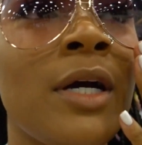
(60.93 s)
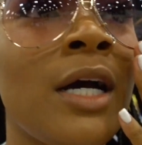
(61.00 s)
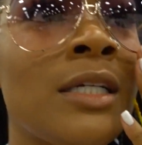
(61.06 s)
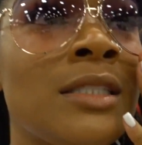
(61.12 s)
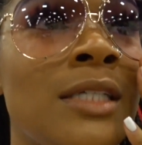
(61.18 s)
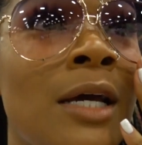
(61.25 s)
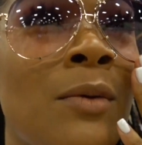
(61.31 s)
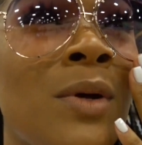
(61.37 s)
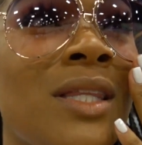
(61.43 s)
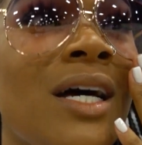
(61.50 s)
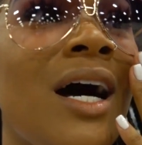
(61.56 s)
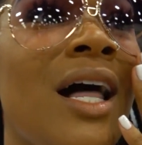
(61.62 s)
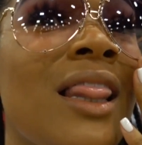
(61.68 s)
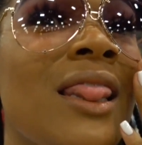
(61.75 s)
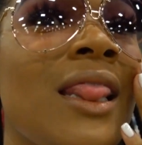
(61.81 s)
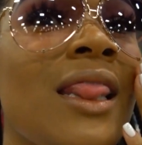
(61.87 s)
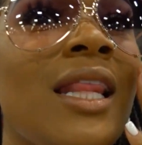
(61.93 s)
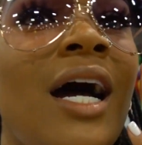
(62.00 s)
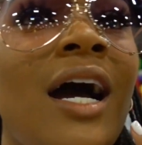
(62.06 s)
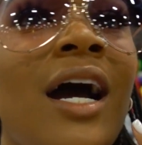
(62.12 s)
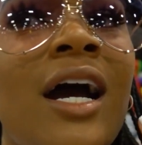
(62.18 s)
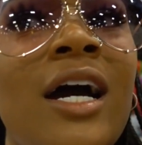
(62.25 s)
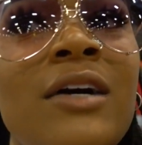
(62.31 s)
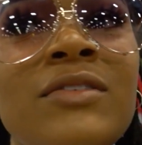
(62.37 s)
in contact with a
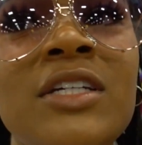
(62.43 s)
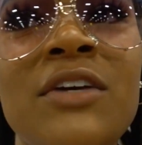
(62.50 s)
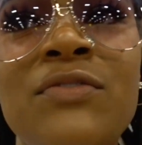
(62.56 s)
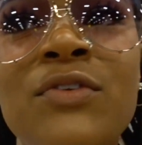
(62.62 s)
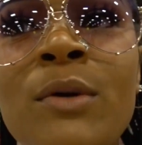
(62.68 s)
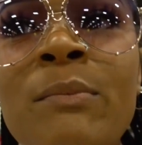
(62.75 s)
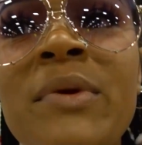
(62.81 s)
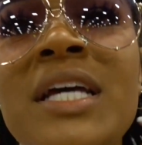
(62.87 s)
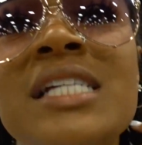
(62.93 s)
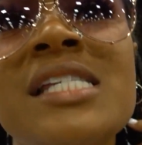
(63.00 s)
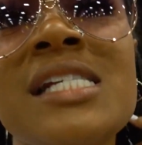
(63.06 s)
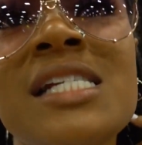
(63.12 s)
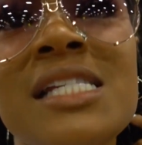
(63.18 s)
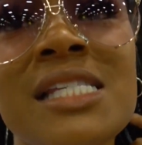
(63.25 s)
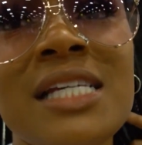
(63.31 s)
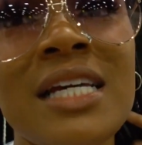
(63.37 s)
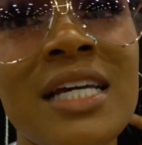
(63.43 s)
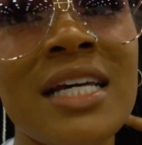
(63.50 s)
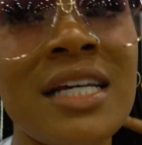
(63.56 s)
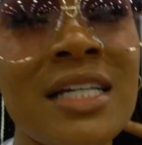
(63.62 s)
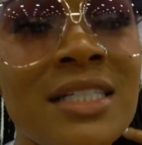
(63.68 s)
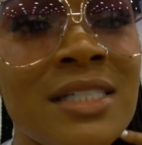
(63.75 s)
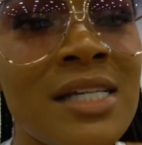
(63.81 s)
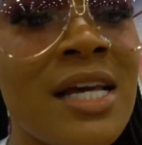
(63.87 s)
lot of different
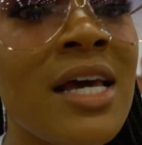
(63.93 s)
businesses,